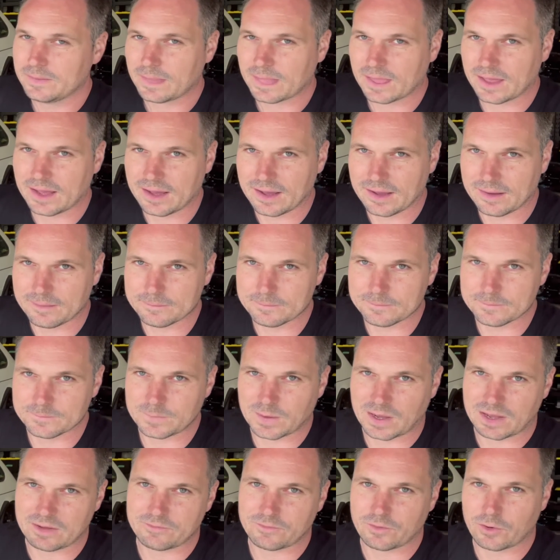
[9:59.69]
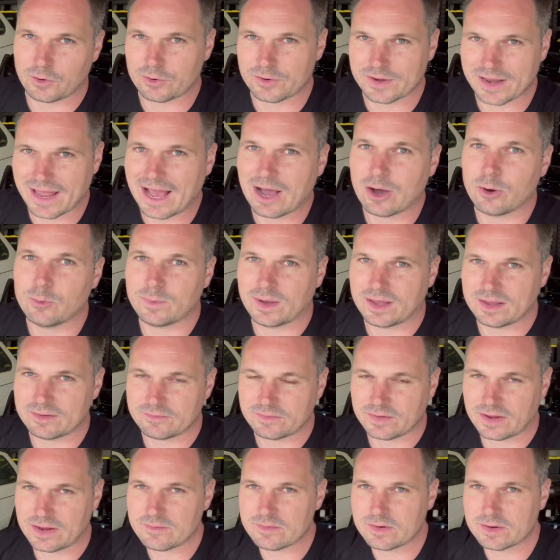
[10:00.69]
By far now my
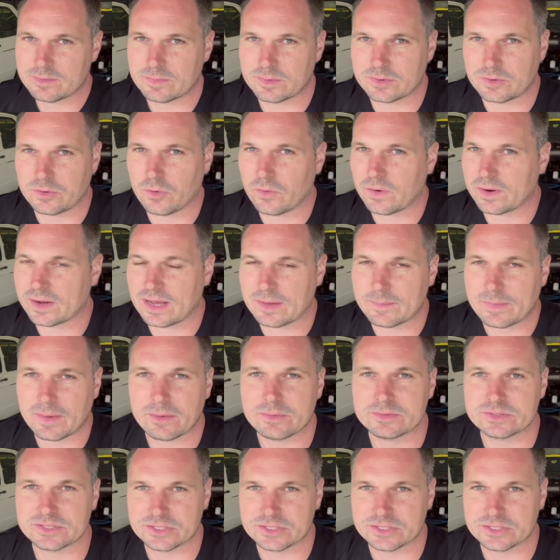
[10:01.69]
favorite, but growing up I was